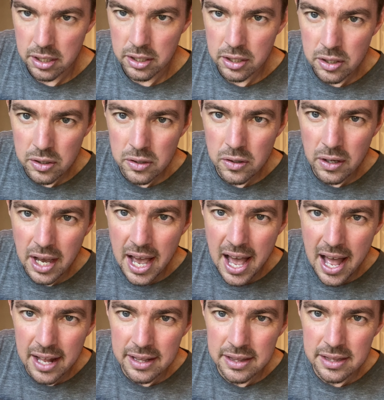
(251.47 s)
You
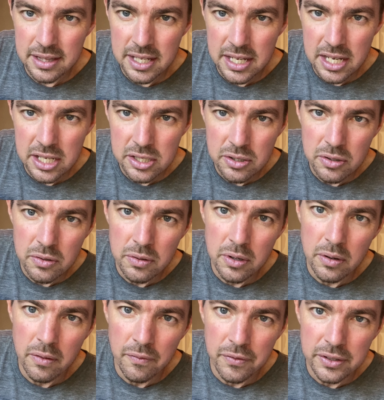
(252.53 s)
got this
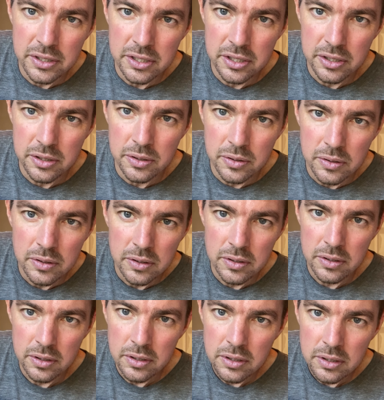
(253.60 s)
room for 2.